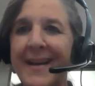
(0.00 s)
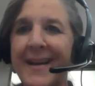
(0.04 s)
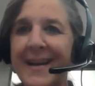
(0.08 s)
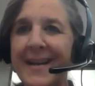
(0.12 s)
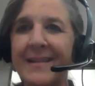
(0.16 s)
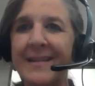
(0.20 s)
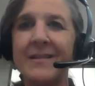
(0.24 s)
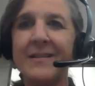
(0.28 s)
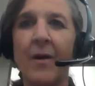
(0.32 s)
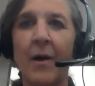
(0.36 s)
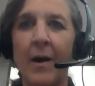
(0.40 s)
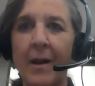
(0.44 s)

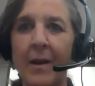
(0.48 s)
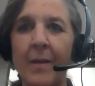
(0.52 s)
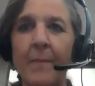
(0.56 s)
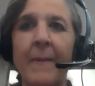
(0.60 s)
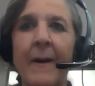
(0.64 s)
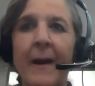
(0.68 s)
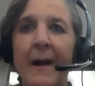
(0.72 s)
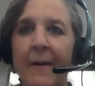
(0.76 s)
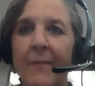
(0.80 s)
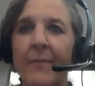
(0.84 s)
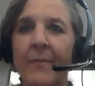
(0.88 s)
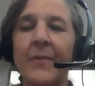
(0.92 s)
It's all
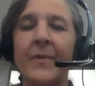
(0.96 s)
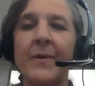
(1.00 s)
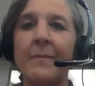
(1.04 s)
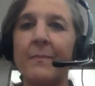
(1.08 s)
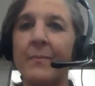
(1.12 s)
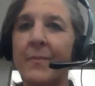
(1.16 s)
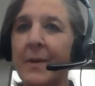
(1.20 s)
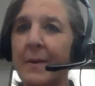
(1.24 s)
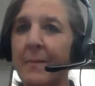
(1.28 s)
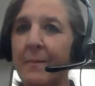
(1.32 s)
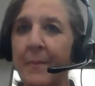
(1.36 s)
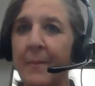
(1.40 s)
about
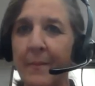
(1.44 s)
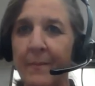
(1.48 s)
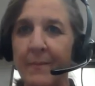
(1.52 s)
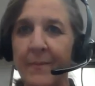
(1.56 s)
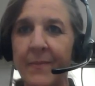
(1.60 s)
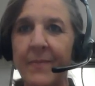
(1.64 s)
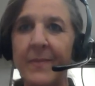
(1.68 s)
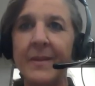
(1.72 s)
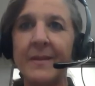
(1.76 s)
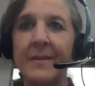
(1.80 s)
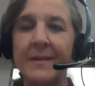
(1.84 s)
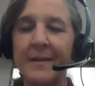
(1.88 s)
the
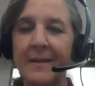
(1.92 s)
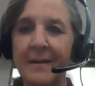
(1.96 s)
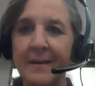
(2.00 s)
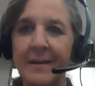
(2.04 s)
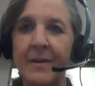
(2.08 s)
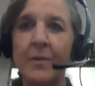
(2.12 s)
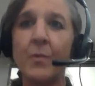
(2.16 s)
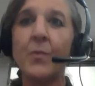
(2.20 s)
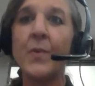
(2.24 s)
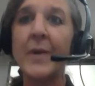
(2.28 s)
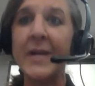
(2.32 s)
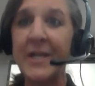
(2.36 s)

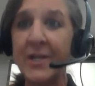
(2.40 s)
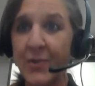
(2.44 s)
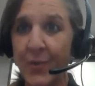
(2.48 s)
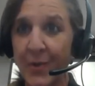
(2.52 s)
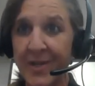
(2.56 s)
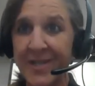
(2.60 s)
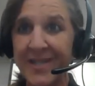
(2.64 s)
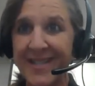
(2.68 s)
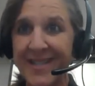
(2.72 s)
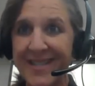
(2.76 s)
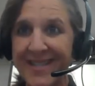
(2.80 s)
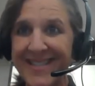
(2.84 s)

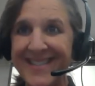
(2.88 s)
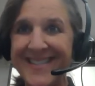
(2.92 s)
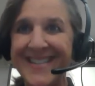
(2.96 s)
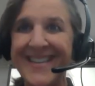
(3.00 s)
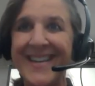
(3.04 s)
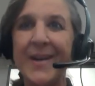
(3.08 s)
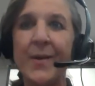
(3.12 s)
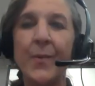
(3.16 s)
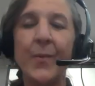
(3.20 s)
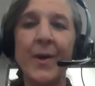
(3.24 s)
resources,